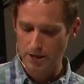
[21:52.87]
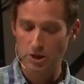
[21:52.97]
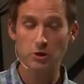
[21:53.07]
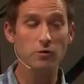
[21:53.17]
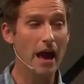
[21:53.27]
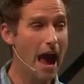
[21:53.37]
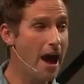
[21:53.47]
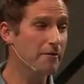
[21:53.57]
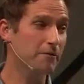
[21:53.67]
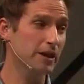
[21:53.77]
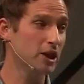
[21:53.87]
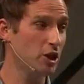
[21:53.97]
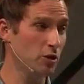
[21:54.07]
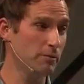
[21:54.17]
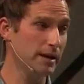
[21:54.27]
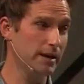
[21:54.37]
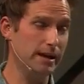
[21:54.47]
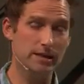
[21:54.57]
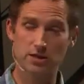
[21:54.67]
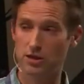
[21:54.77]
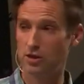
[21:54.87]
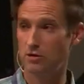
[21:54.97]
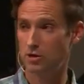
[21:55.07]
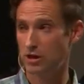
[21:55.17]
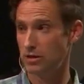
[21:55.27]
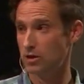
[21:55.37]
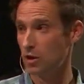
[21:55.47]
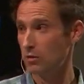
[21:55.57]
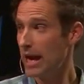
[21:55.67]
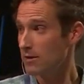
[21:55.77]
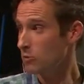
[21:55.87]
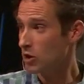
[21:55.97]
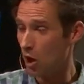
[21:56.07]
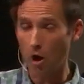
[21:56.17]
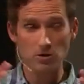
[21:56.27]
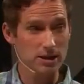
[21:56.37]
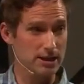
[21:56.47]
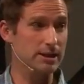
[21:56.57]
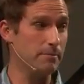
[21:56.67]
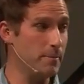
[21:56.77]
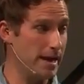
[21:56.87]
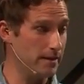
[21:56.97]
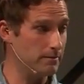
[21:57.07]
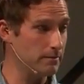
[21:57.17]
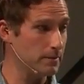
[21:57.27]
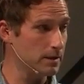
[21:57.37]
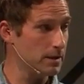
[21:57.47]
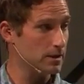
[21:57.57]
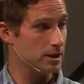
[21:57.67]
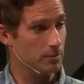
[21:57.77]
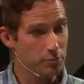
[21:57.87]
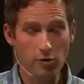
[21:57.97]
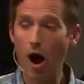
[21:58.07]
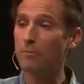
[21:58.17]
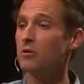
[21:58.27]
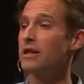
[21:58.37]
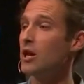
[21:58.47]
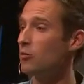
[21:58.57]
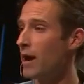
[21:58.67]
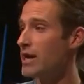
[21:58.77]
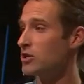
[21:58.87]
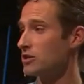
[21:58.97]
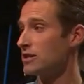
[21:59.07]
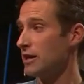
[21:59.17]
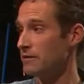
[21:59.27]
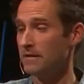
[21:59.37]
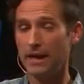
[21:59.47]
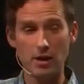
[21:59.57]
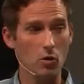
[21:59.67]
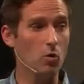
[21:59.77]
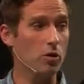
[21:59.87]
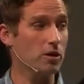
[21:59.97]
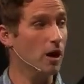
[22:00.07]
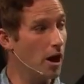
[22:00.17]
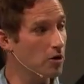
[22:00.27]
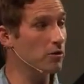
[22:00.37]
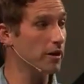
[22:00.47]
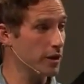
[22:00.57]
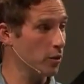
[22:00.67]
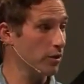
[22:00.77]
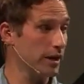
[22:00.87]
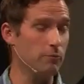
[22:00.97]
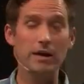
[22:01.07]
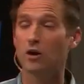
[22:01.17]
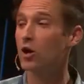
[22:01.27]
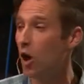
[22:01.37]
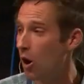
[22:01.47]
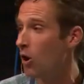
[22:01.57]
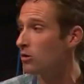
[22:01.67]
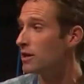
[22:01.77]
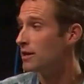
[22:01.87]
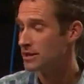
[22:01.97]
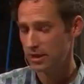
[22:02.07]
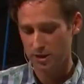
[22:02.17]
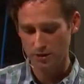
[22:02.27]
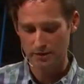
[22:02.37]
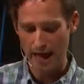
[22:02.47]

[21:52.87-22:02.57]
to every human institution. So, yeah, we're called to submit to properly arrange yourself in order under authority. We are called to do